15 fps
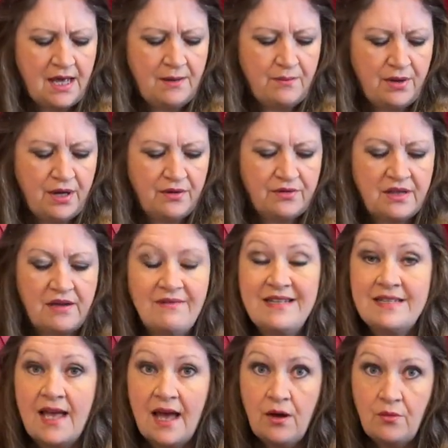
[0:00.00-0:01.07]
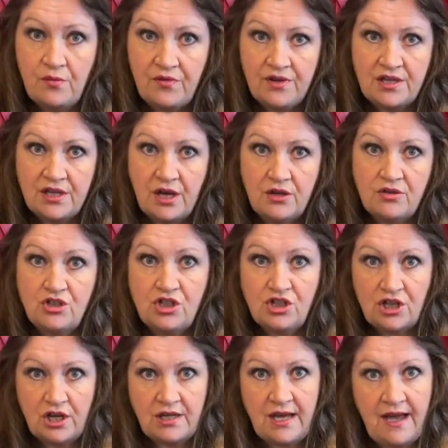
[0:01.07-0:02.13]
But there is a help video to show
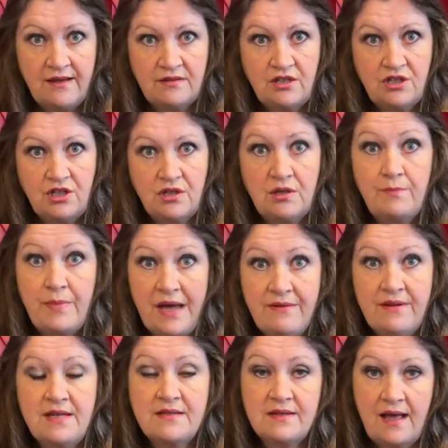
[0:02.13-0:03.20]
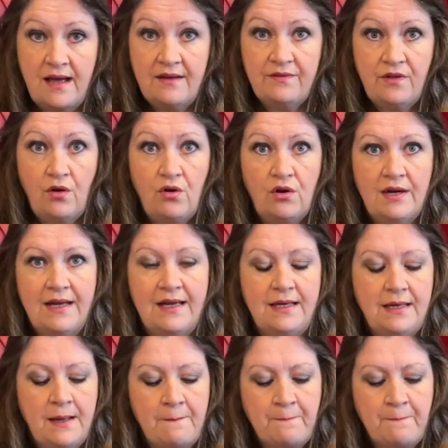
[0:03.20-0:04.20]
you how to do the berries and the holly.